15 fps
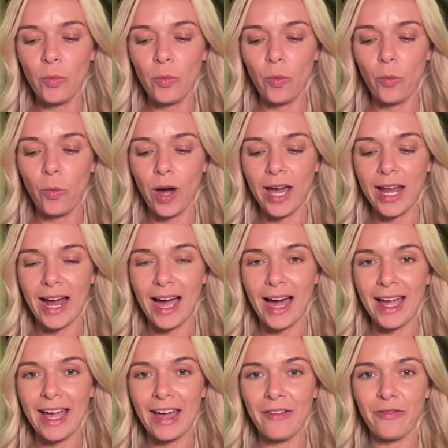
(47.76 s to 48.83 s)
what
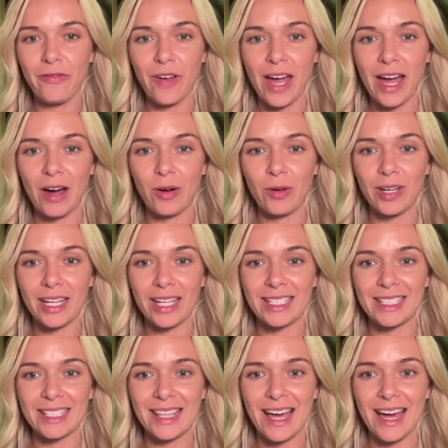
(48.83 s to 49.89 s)
I have found
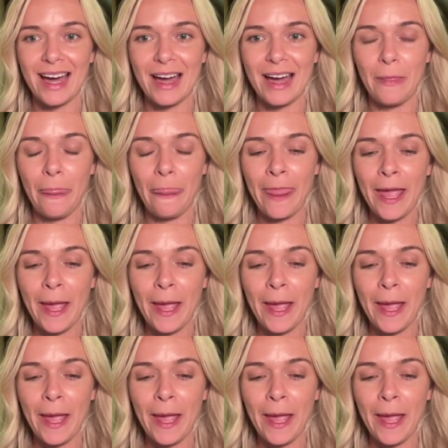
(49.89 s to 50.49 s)
is that